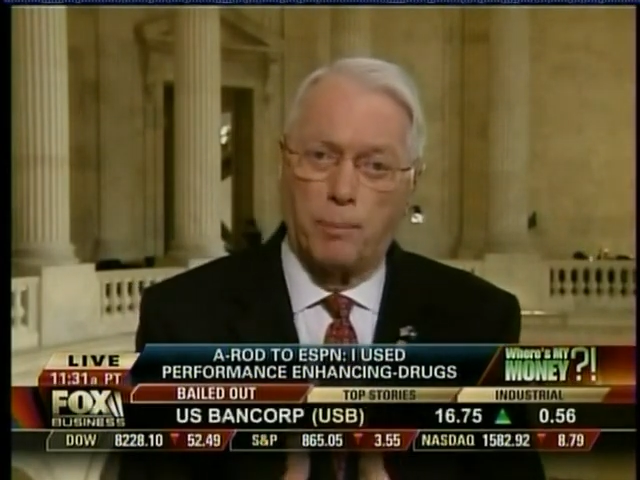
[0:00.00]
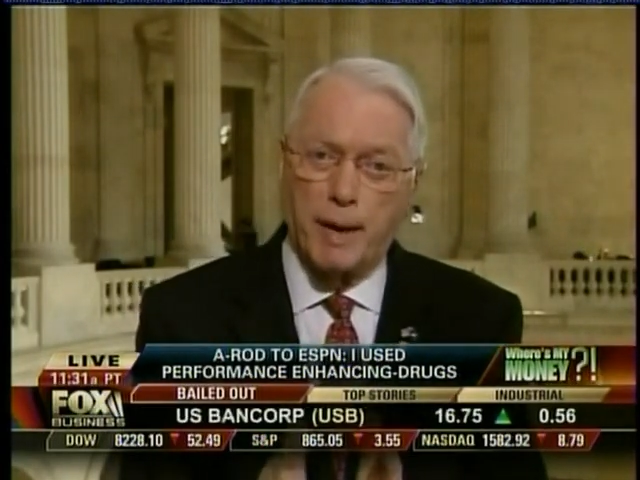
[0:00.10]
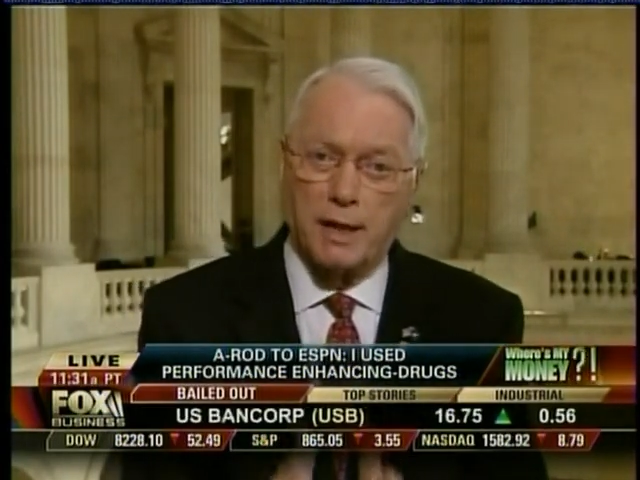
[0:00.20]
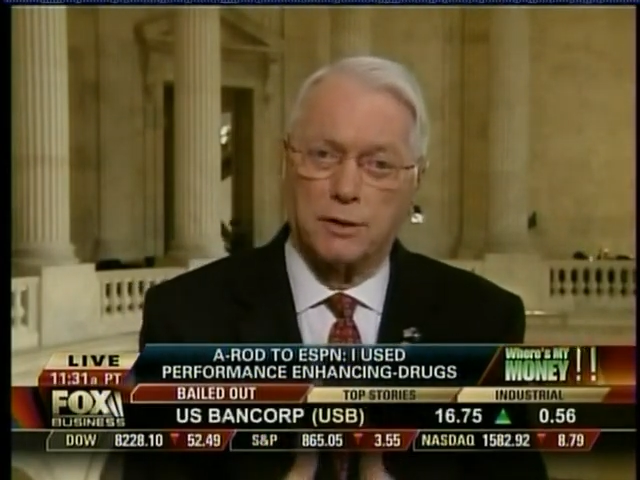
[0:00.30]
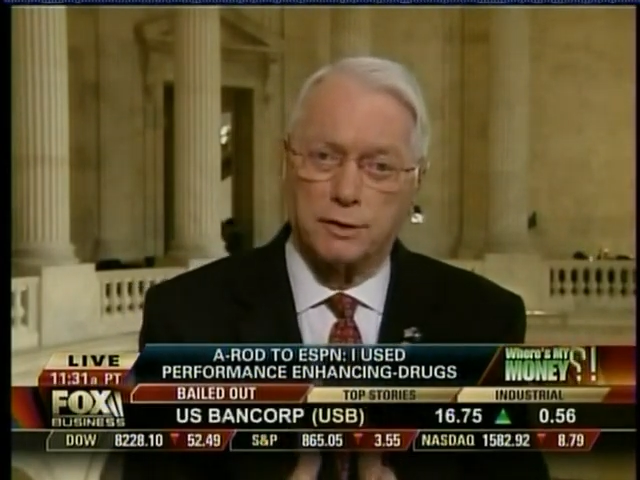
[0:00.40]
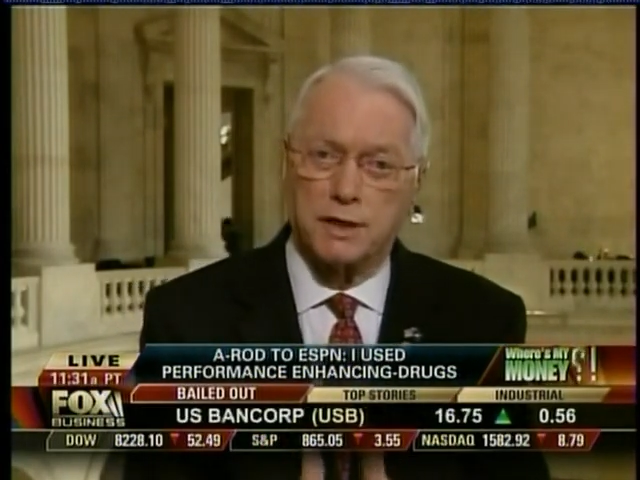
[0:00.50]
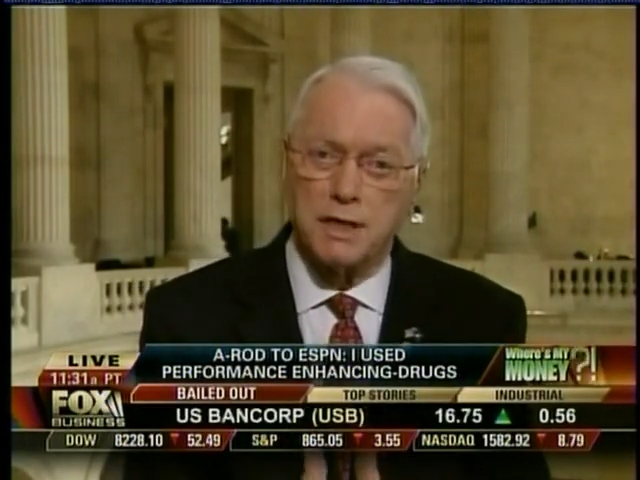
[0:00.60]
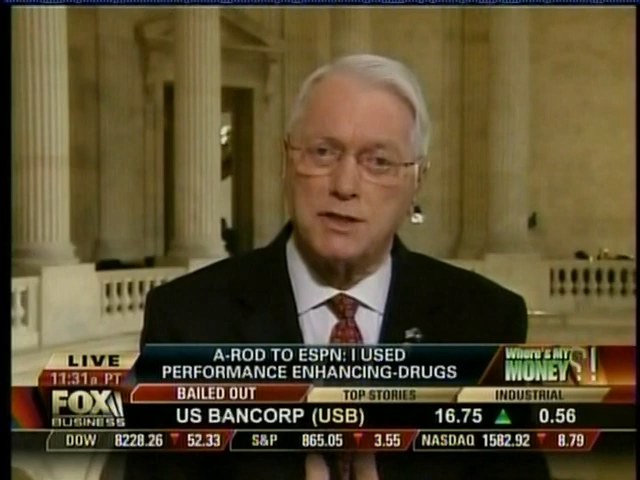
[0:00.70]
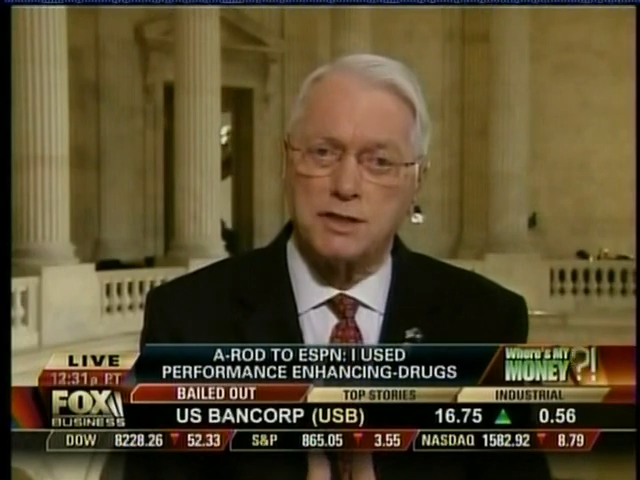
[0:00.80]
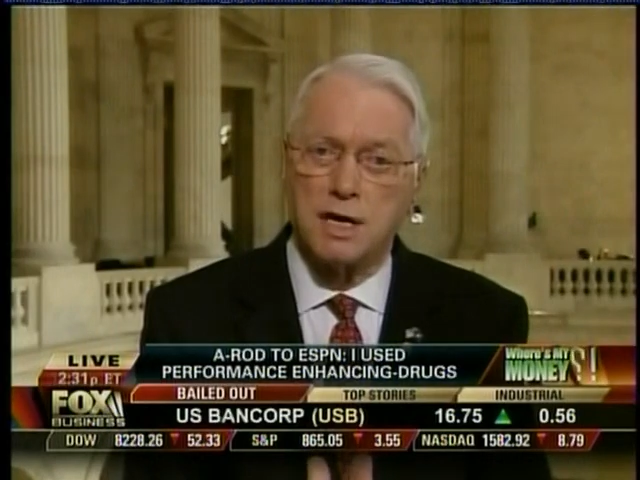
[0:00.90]

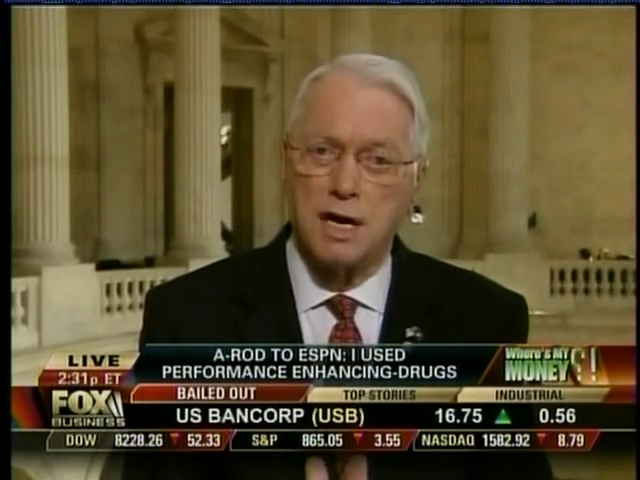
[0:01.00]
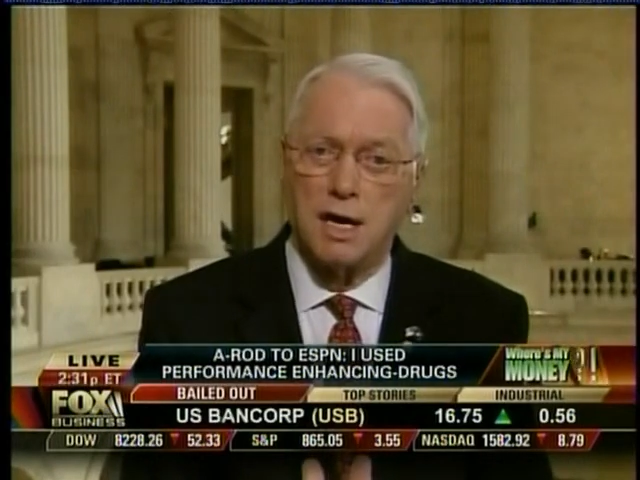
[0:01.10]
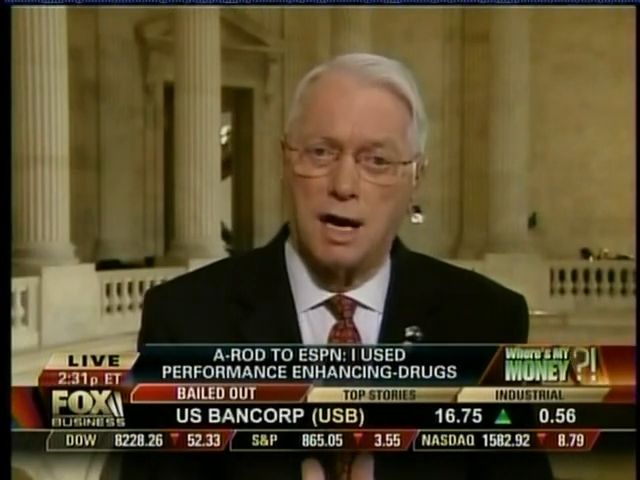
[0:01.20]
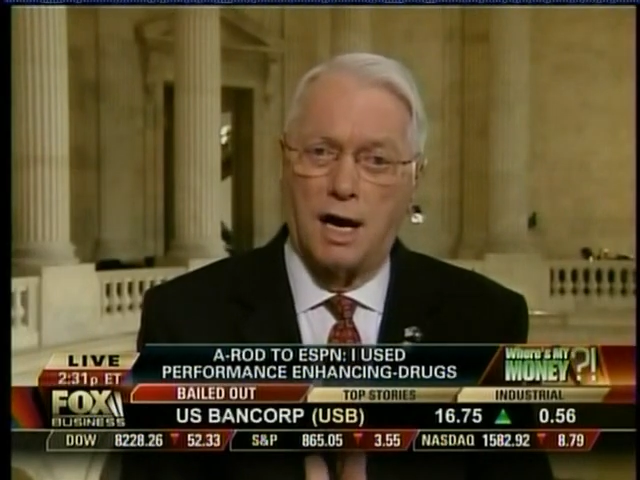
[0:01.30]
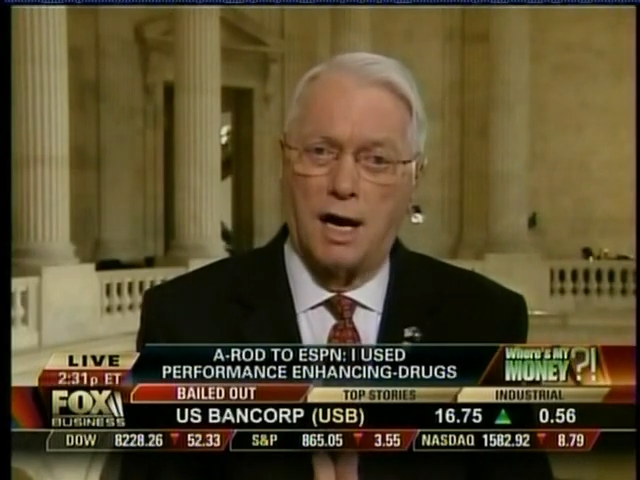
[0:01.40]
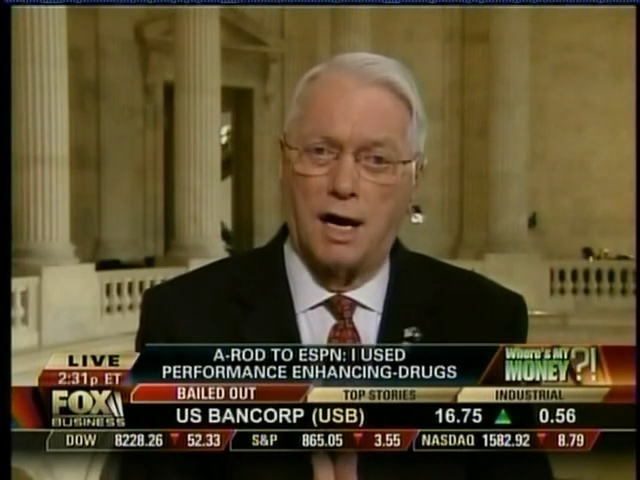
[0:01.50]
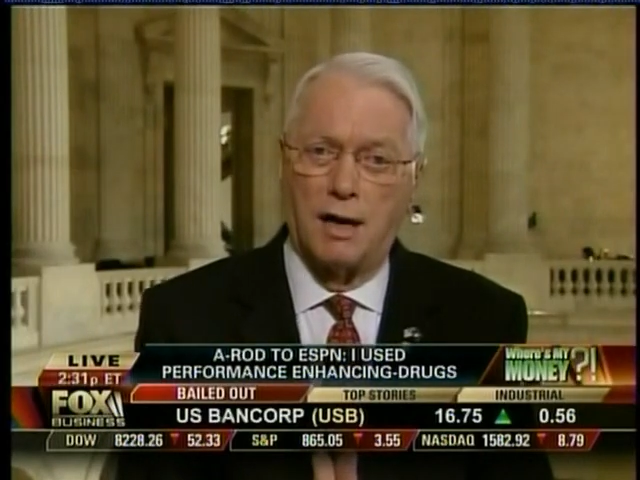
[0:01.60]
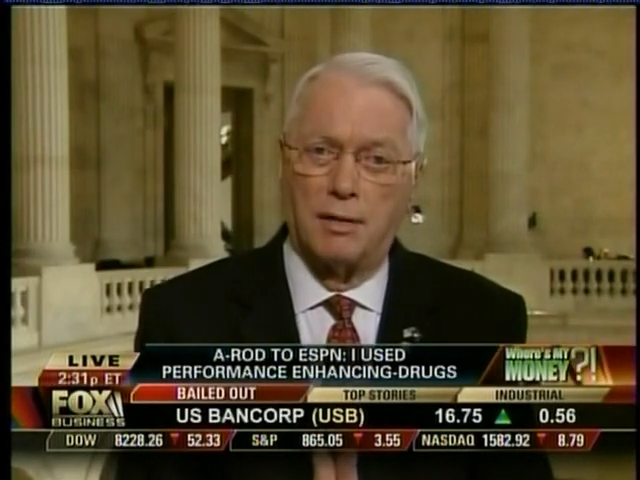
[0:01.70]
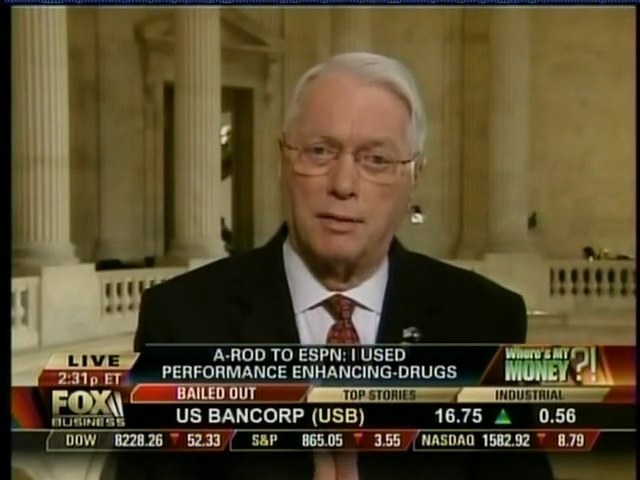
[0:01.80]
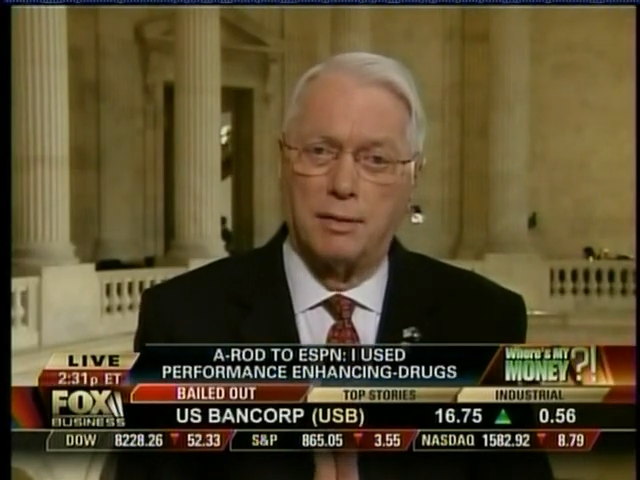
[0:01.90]
penalties
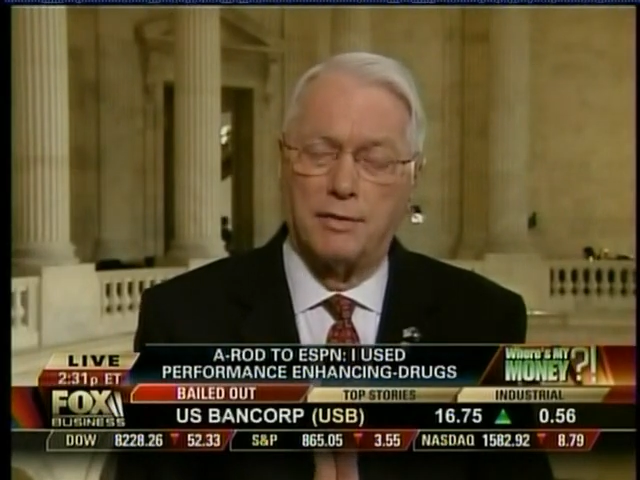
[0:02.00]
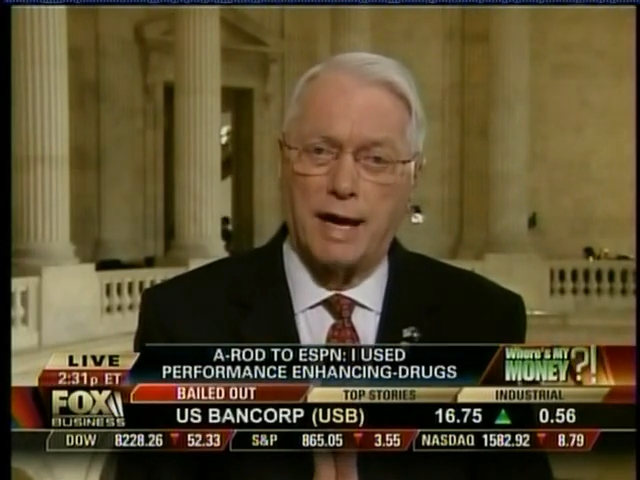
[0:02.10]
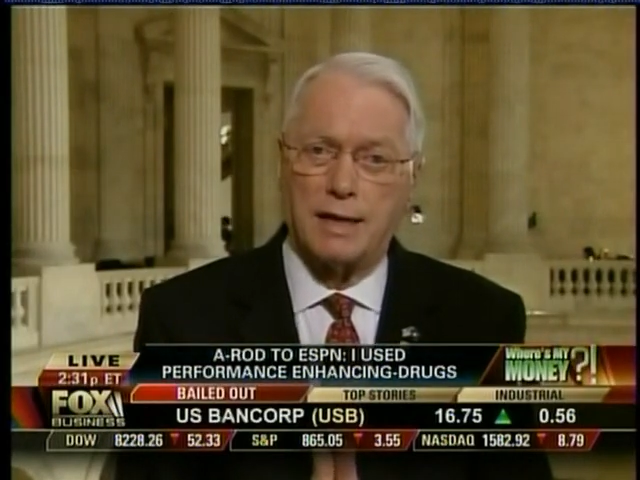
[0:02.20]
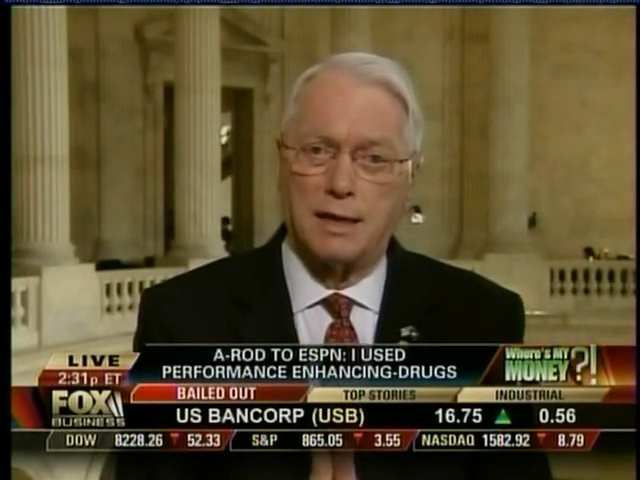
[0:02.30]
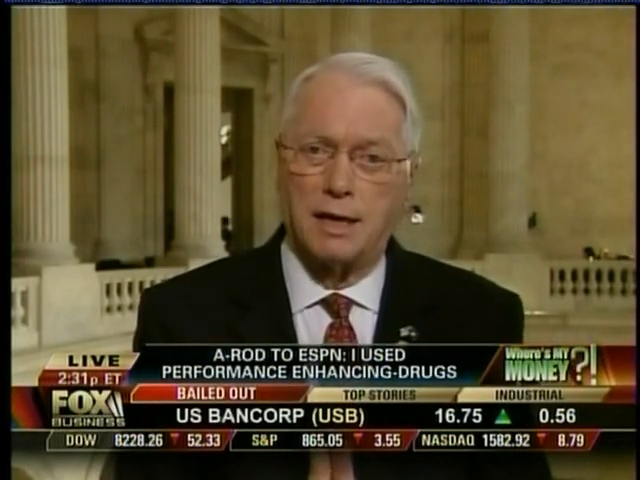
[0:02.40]
that